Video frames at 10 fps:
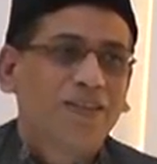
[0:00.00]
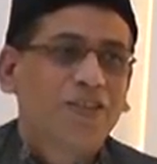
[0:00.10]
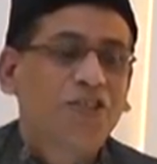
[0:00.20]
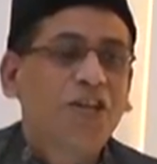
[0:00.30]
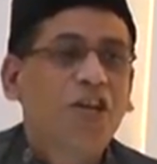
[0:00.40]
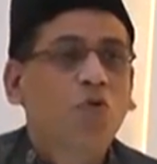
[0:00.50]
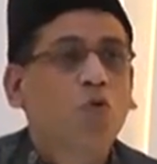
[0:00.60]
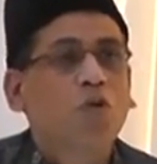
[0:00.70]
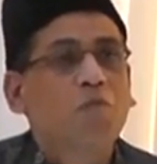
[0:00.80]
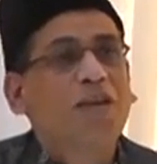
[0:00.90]
she
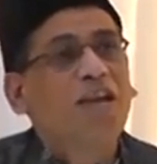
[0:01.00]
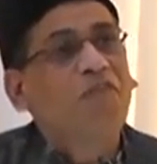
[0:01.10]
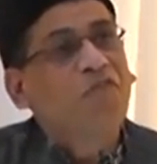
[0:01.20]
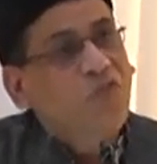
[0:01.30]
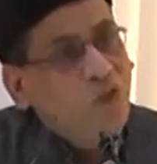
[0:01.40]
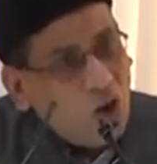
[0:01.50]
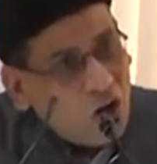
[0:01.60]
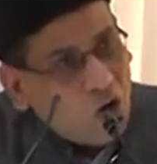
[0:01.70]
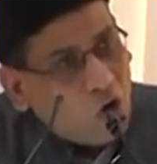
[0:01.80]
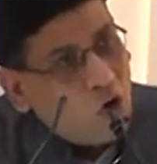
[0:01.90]
could be a
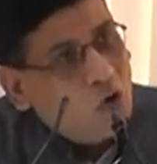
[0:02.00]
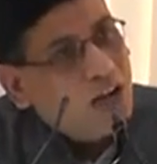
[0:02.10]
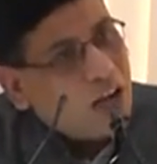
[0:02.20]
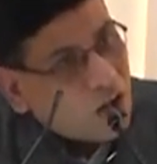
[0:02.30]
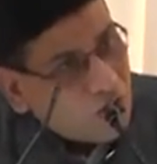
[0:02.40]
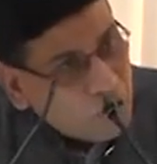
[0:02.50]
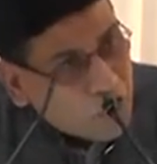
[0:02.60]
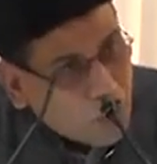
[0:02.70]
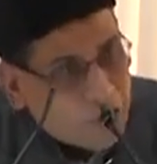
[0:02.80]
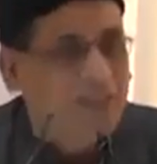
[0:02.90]
full owner of
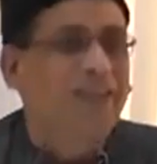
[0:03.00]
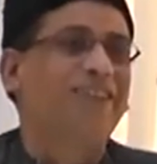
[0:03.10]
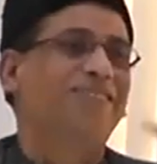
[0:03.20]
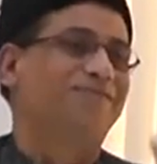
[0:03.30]
property.